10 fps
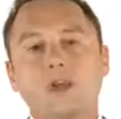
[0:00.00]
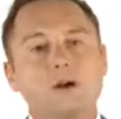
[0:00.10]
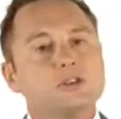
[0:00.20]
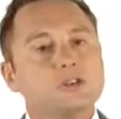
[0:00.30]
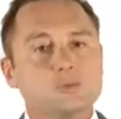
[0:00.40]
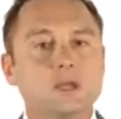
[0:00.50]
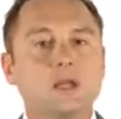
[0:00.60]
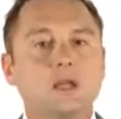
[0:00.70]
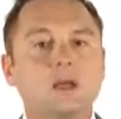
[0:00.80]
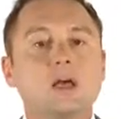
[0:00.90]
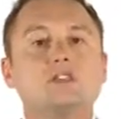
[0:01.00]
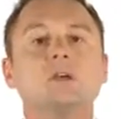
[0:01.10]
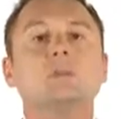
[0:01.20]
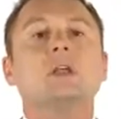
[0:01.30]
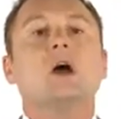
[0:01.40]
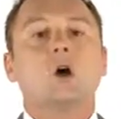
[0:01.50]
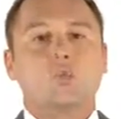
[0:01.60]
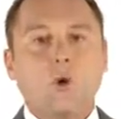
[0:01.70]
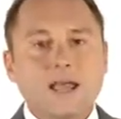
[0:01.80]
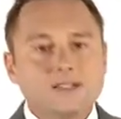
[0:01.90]
they are speaking, simply
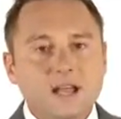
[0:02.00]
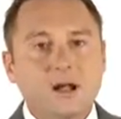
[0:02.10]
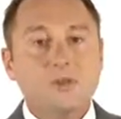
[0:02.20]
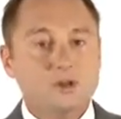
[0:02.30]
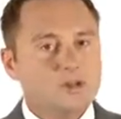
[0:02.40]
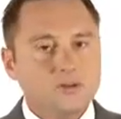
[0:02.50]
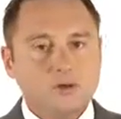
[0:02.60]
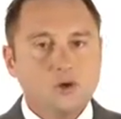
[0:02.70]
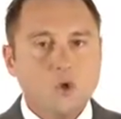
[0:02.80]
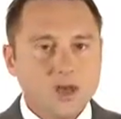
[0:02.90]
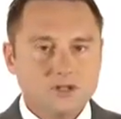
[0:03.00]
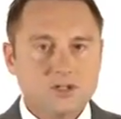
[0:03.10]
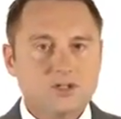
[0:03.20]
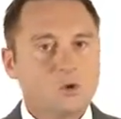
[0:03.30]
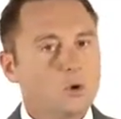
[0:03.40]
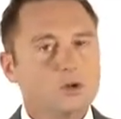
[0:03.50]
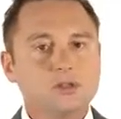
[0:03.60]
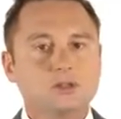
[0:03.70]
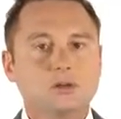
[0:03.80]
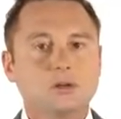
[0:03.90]
write down their several questions or
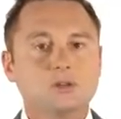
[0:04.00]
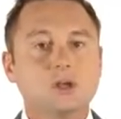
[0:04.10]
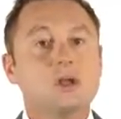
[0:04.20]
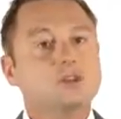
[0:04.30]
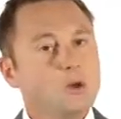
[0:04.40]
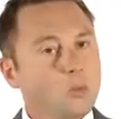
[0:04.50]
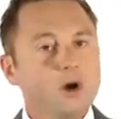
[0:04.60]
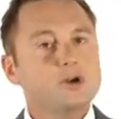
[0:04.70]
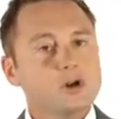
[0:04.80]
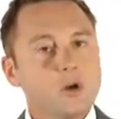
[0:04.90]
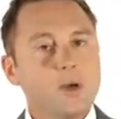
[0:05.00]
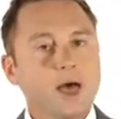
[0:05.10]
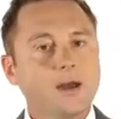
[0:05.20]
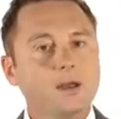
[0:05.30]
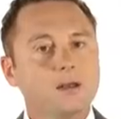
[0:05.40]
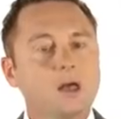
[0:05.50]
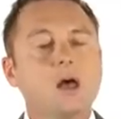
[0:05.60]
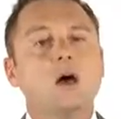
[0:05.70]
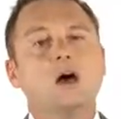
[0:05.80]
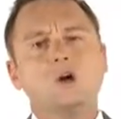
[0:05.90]
concerns somewhere in your notepad.
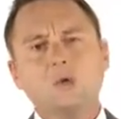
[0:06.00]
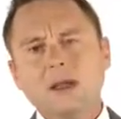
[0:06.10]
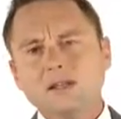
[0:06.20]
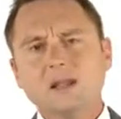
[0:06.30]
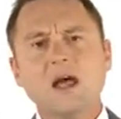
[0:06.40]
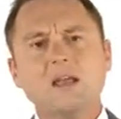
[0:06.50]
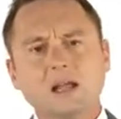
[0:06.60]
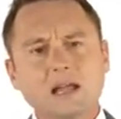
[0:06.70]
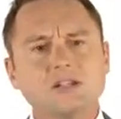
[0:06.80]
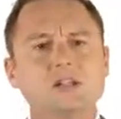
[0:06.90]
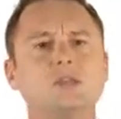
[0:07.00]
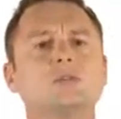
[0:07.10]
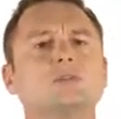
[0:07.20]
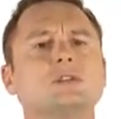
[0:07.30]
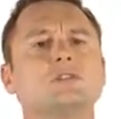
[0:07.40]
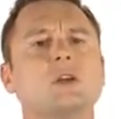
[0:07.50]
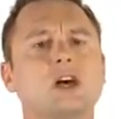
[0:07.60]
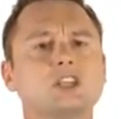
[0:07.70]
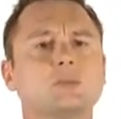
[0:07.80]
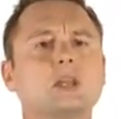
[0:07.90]
A great line I like to use if the
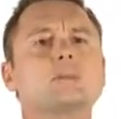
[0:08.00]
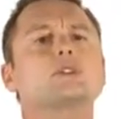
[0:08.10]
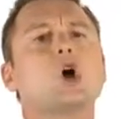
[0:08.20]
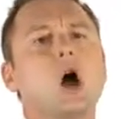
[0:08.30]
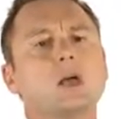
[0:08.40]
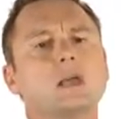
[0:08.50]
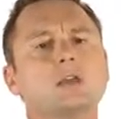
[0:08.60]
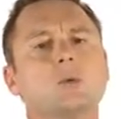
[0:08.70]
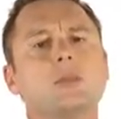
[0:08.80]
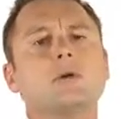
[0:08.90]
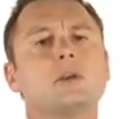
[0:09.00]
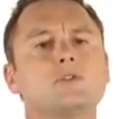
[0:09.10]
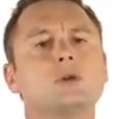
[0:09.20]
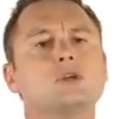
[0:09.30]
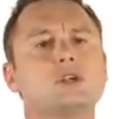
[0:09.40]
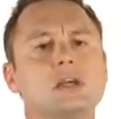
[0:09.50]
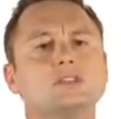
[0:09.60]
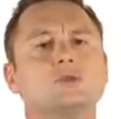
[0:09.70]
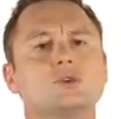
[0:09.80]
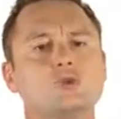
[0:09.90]
customer keeps talking without giving you a
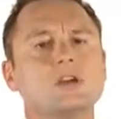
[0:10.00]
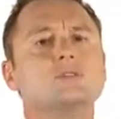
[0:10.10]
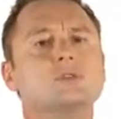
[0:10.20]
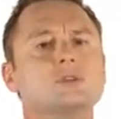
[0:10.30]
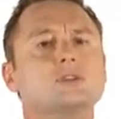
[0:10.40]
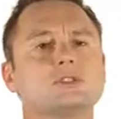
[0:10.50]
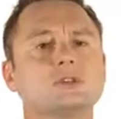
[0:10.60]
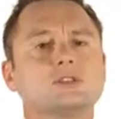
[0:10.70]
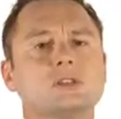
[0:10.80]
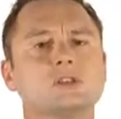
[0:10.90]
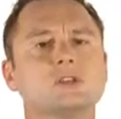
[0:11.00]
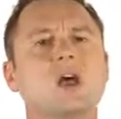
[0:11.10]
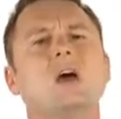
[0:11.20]
chance to address those concerns is,